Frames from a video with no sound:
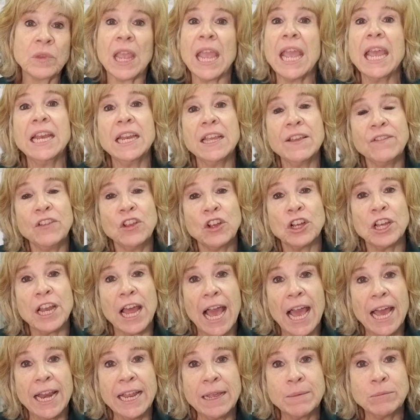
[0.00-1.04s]
And if you're
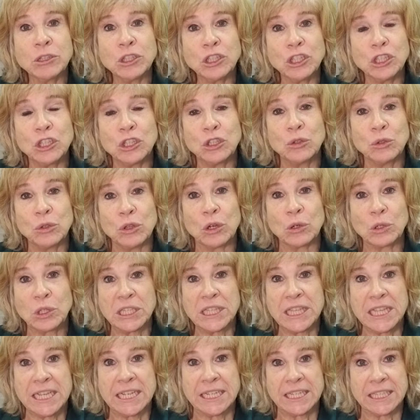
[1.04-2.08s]
not able to do those
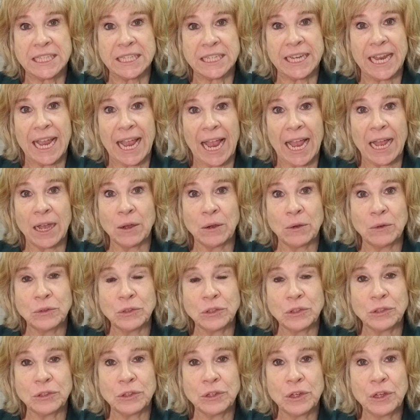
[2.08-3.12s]
things
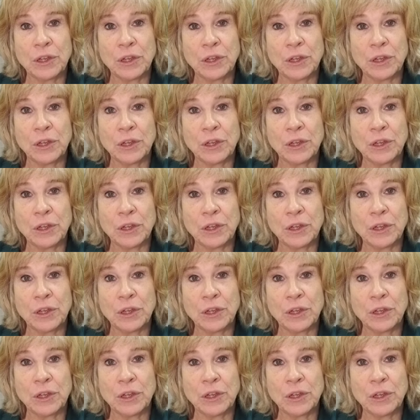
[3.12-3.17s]
in-house,